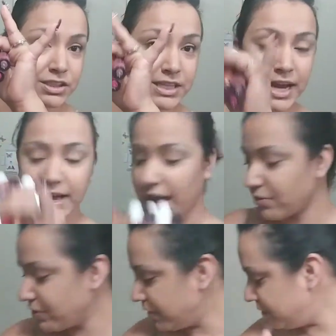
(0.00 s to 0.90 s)
and I
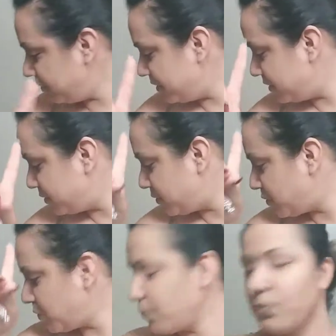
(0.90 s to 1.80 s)
got rid of
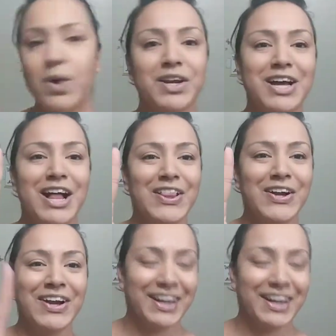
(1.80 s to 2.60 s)
one color.